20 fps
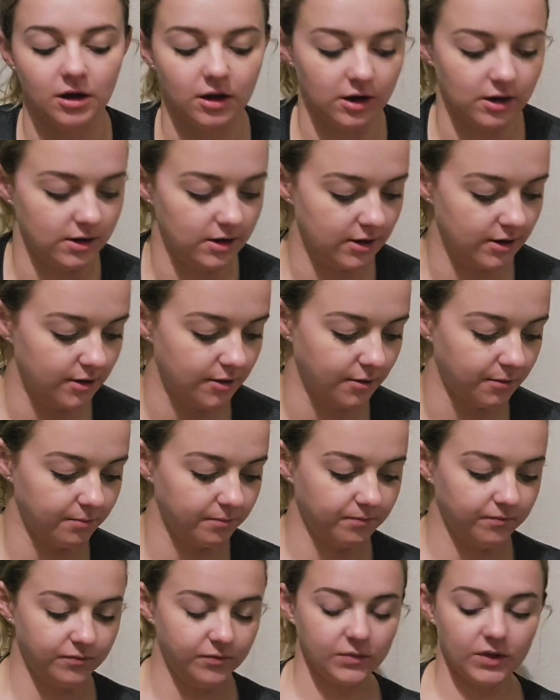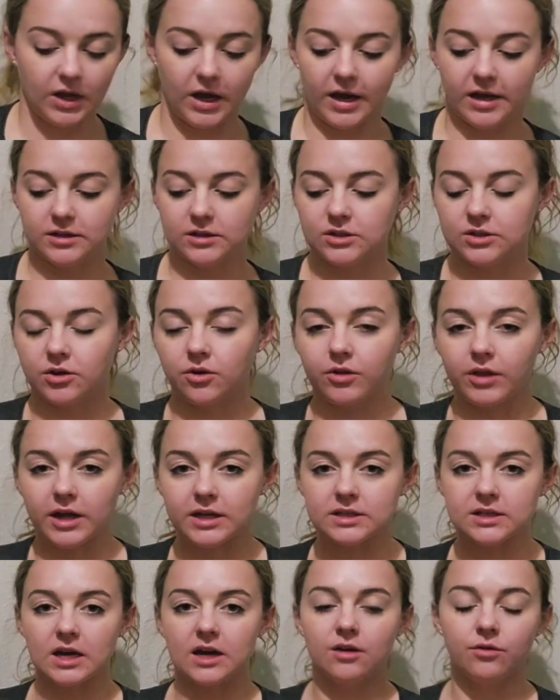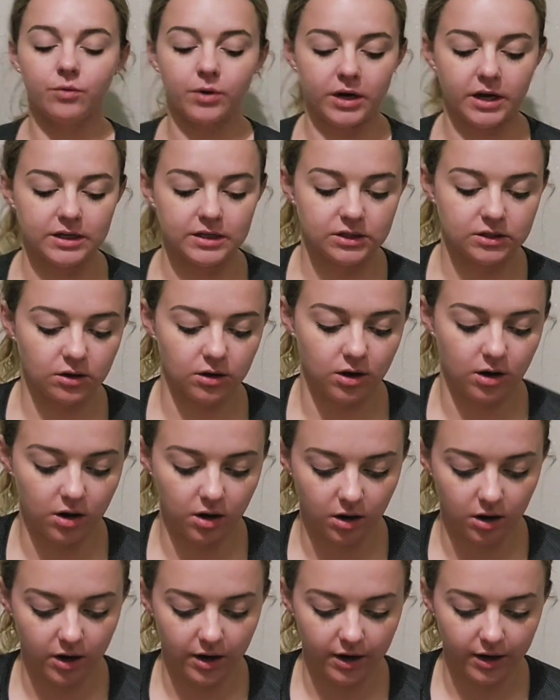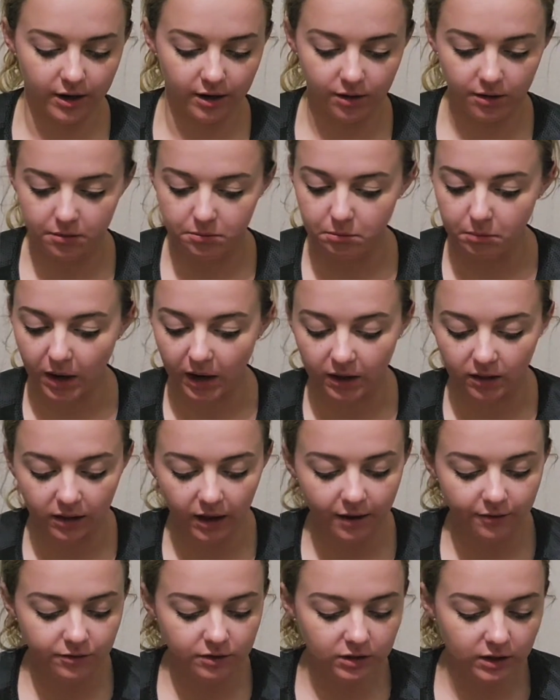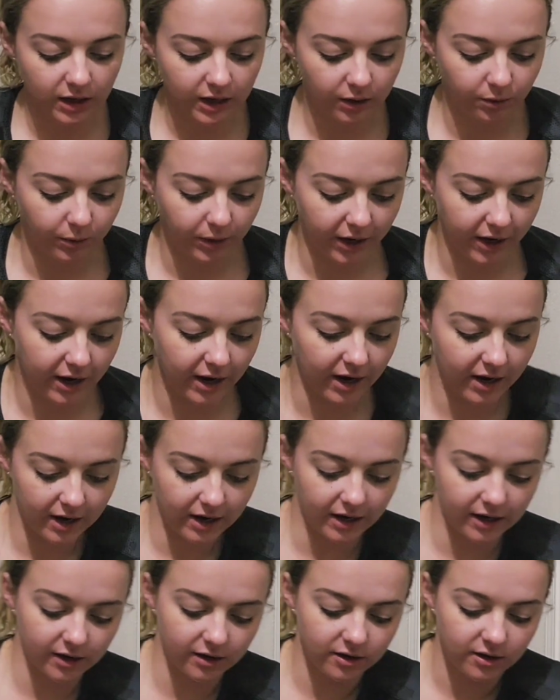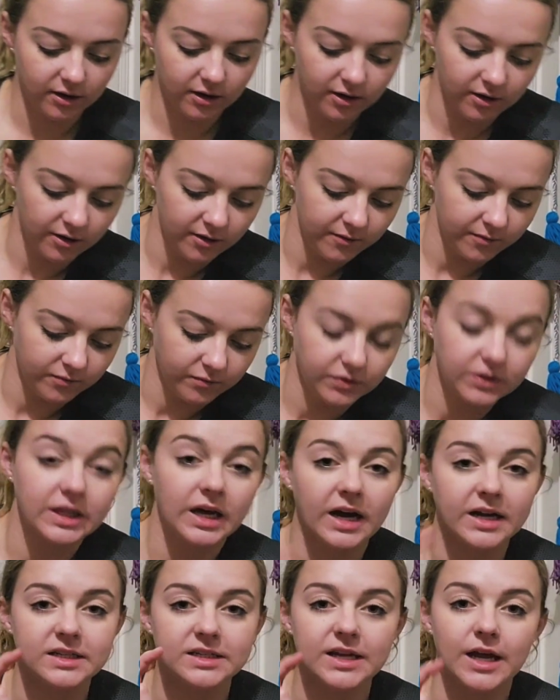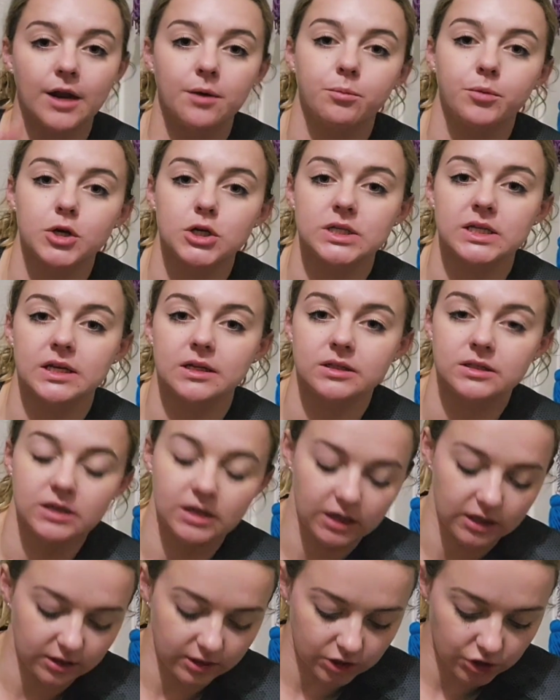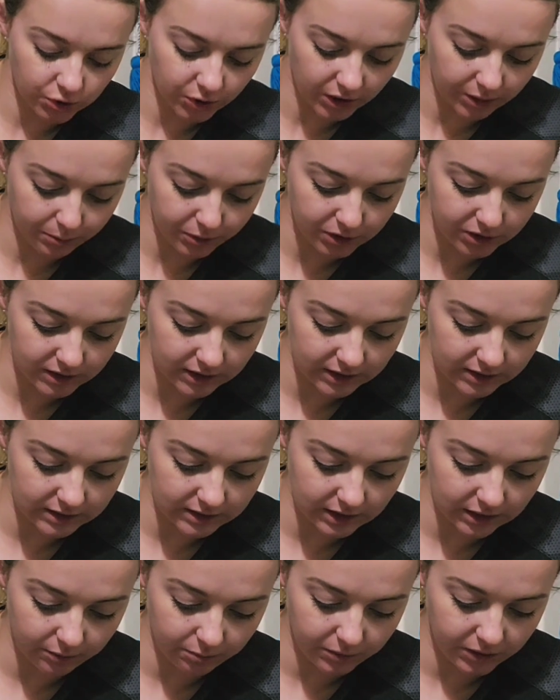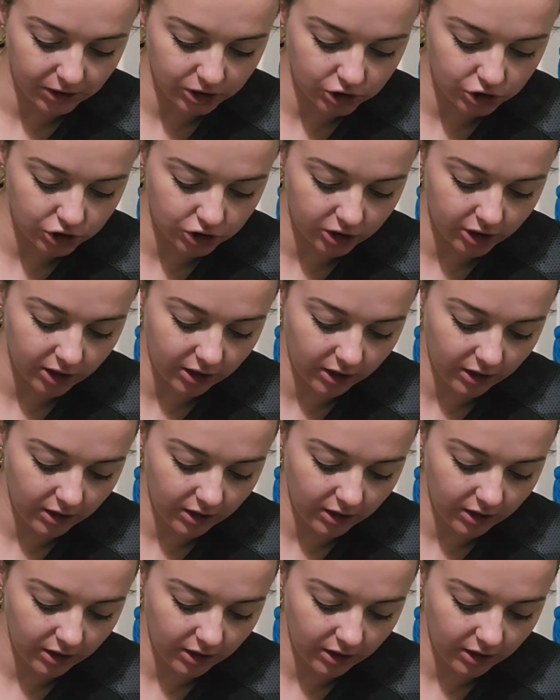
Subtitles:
And so that's kind of what I saw on my left leg when I had that 10% zinc and the 20% zinc mixture,